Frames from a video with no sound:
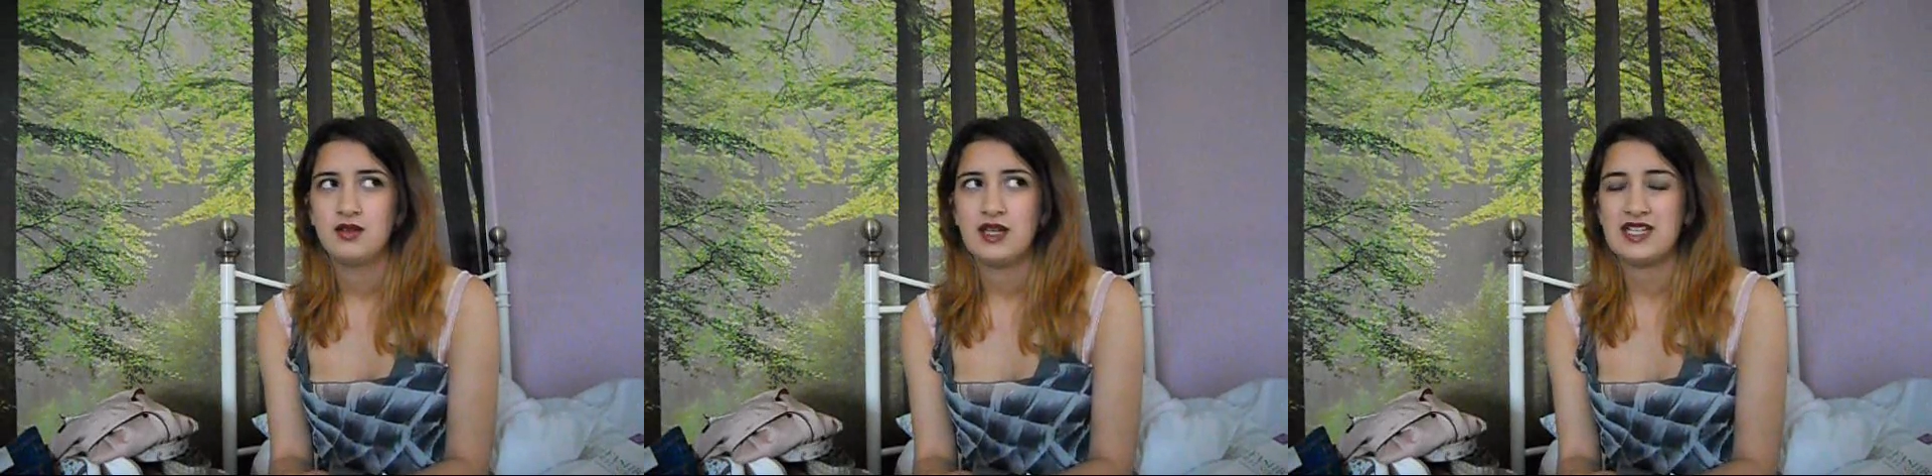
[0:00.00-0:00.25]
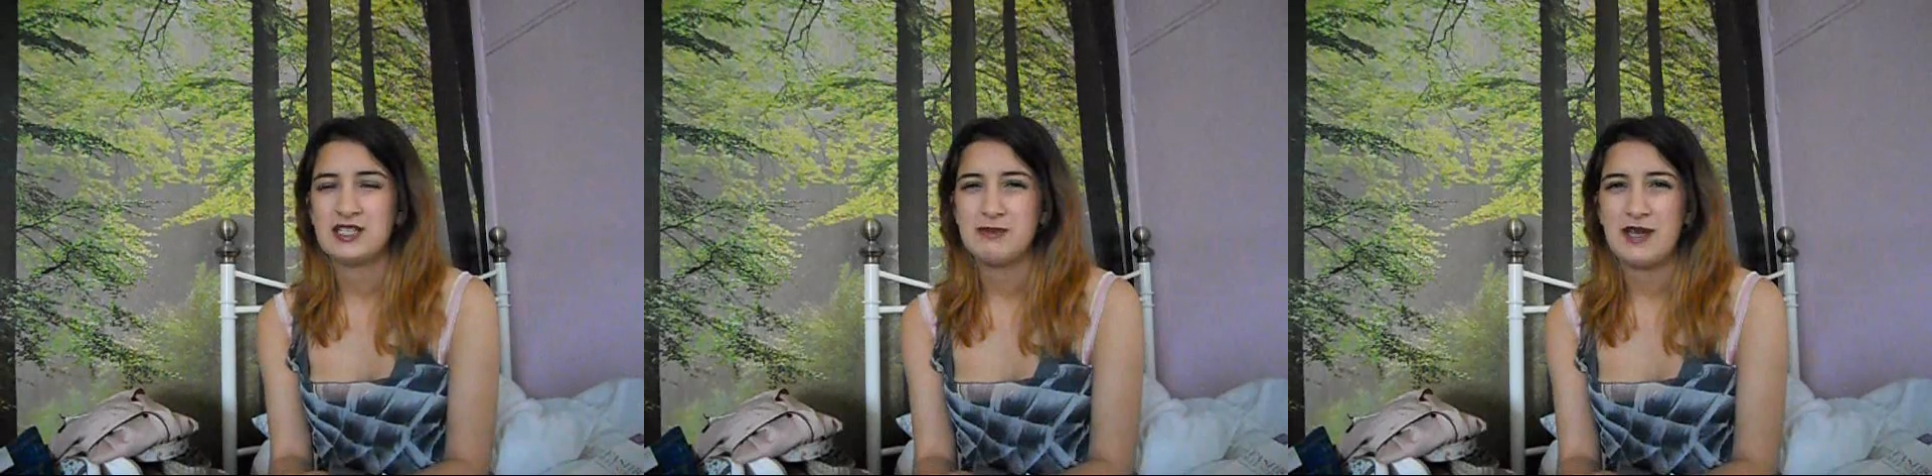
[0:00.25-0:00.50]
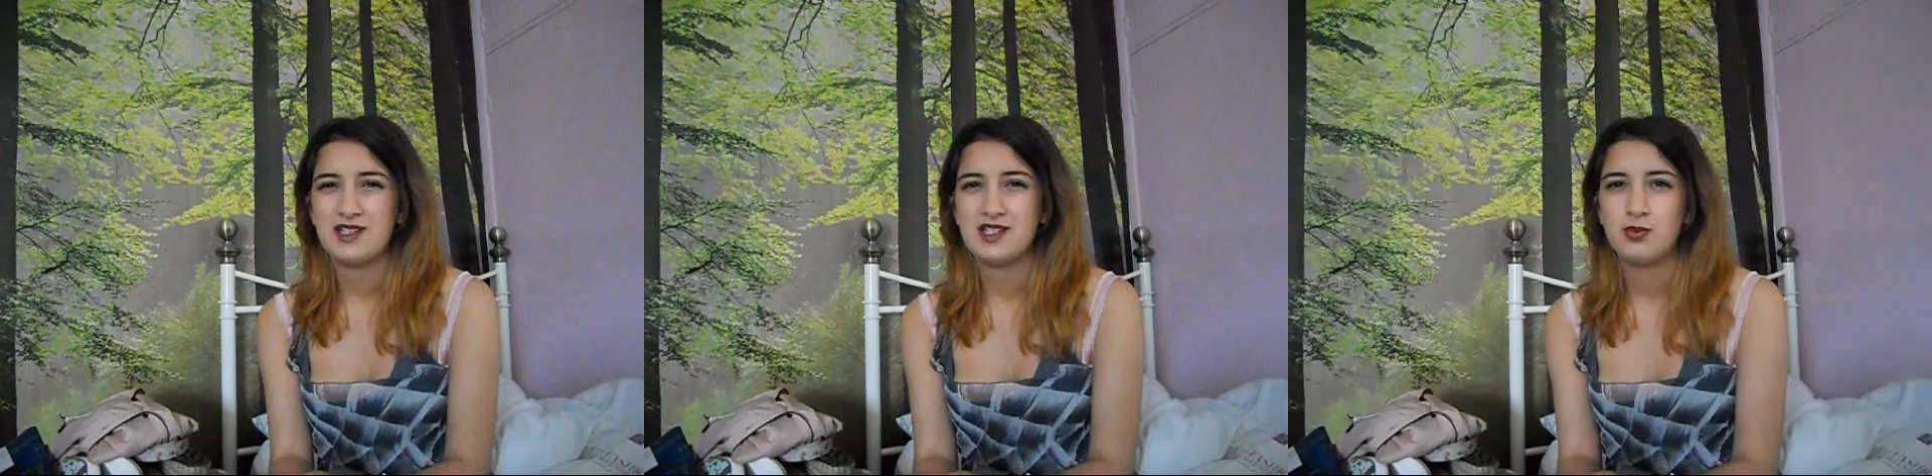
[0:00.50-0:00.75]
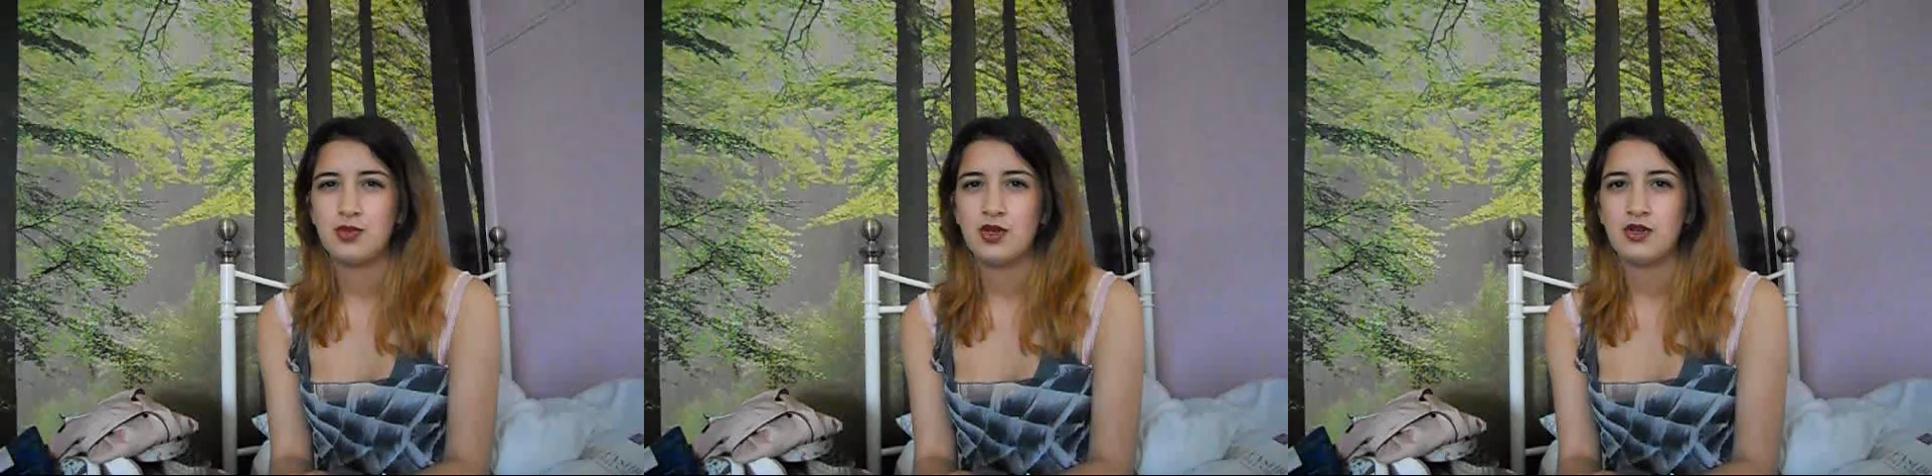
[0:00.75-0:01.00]

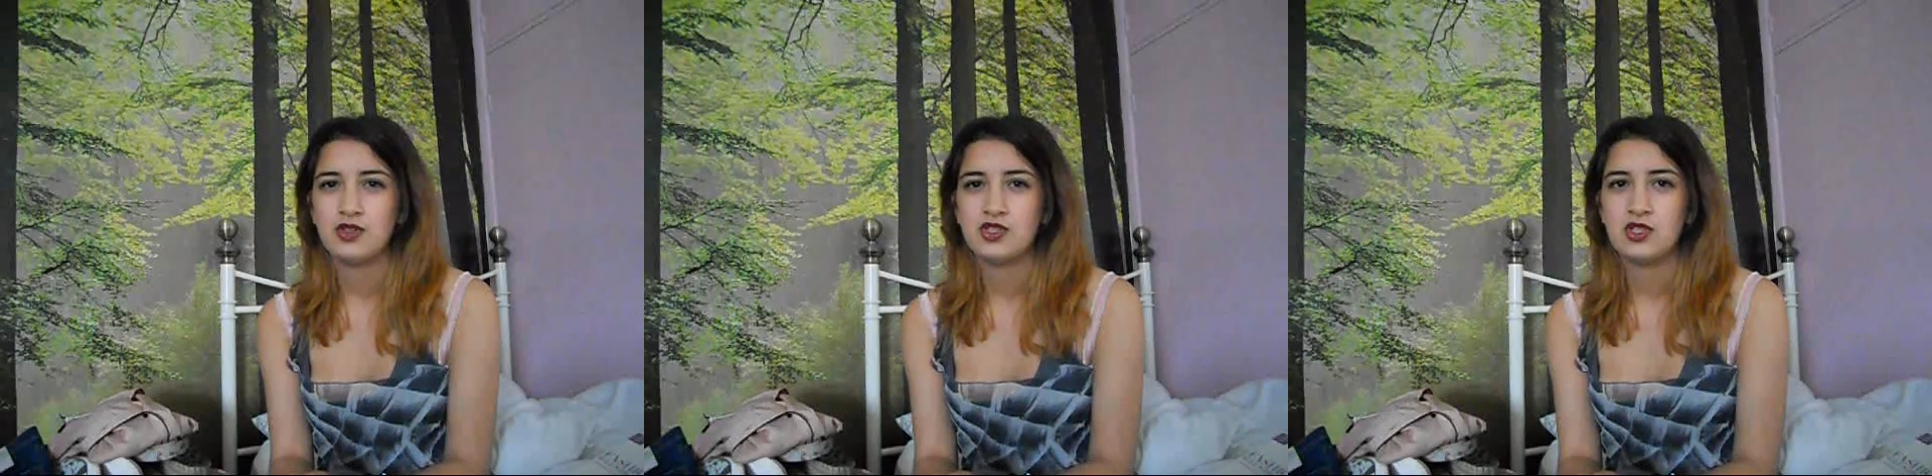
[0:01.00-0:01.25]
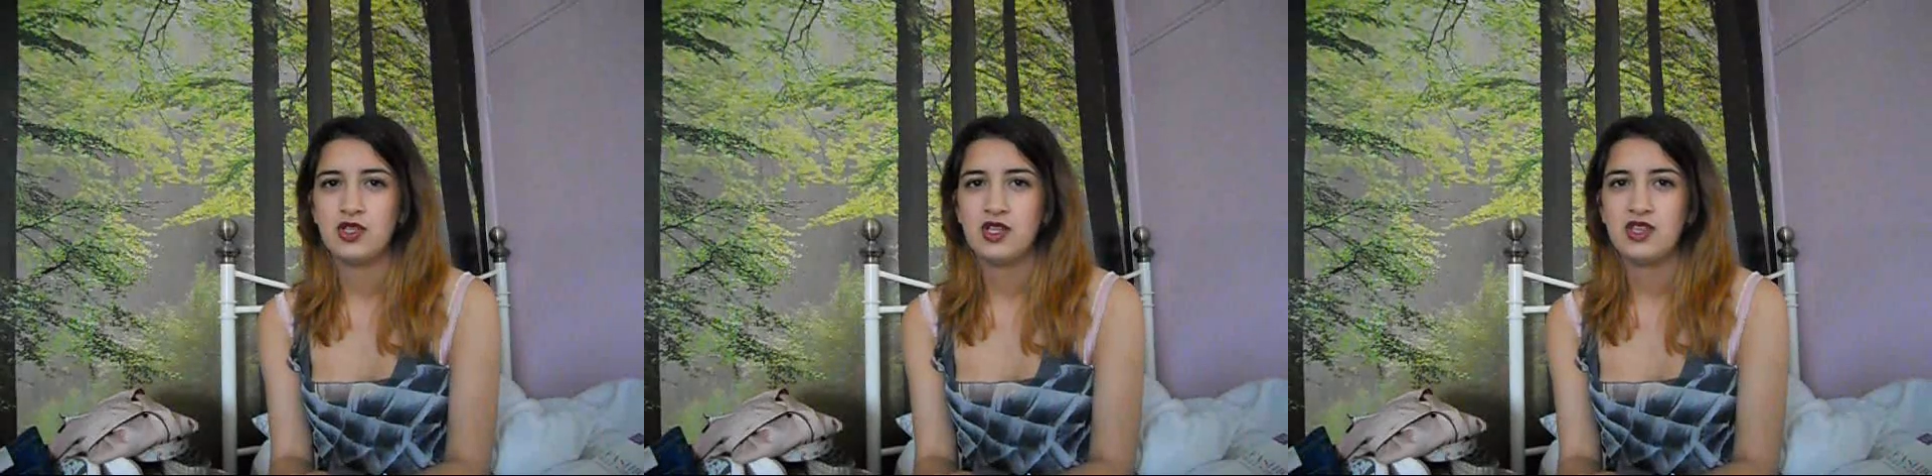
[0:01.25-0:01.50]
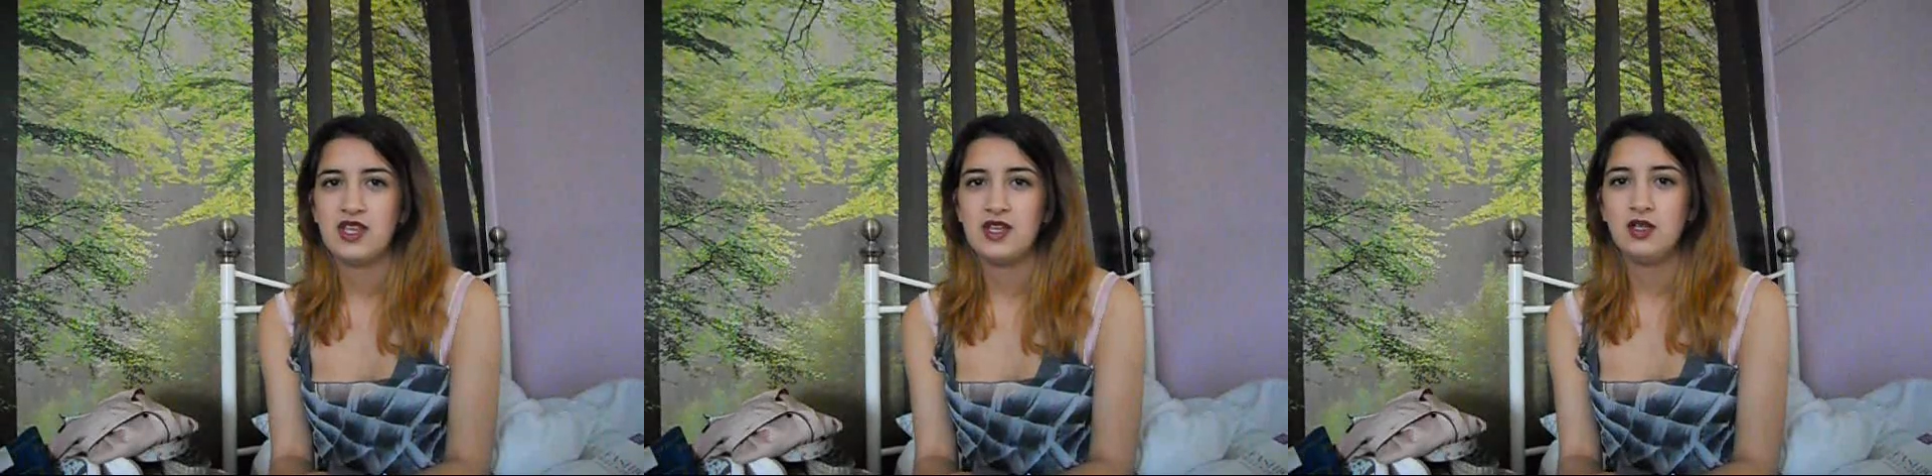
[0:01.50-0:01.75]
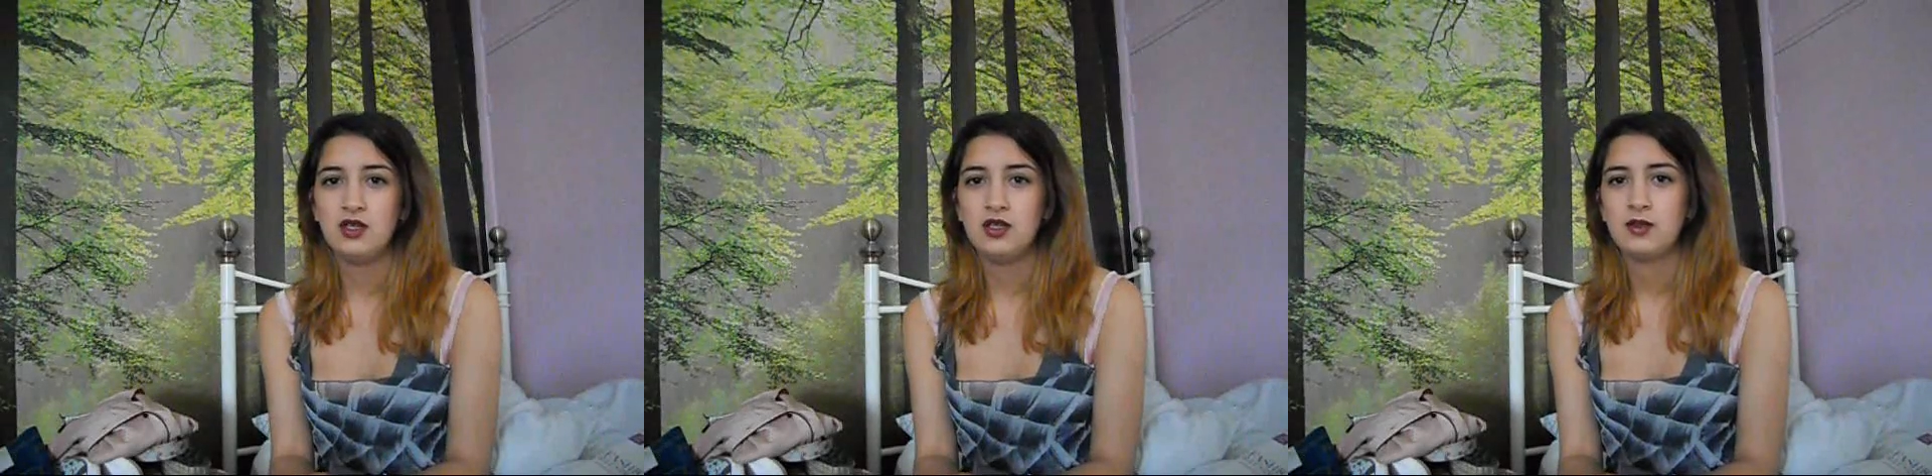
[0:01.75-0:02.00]
expected with a hostel, I think.